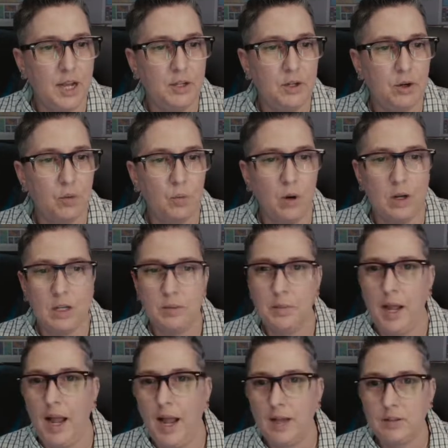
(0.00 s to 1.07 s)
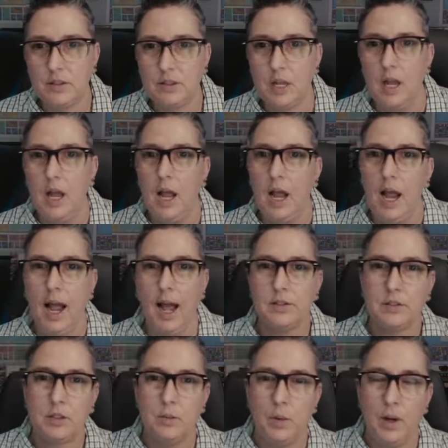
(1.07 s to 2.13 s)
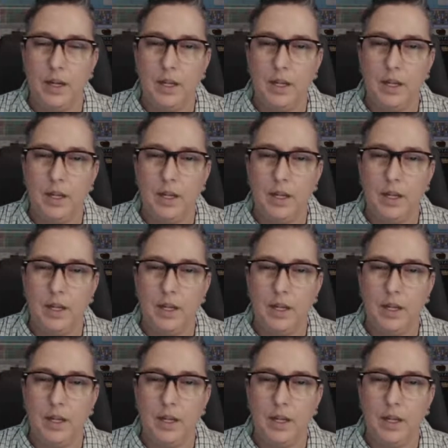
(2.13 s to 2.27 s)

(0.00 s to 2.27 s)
You are welcome to ask away.